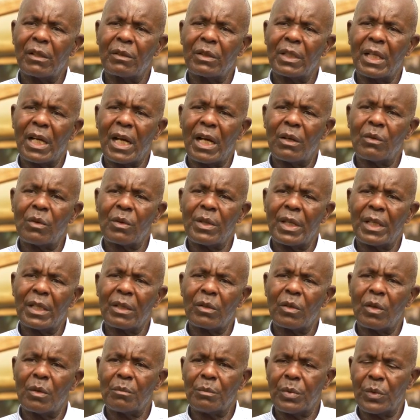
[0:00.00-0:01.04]
on how they
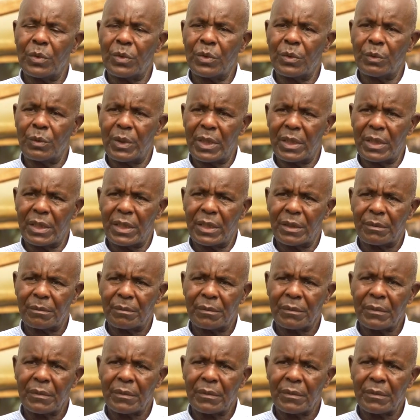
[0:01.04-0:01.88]
compost waste.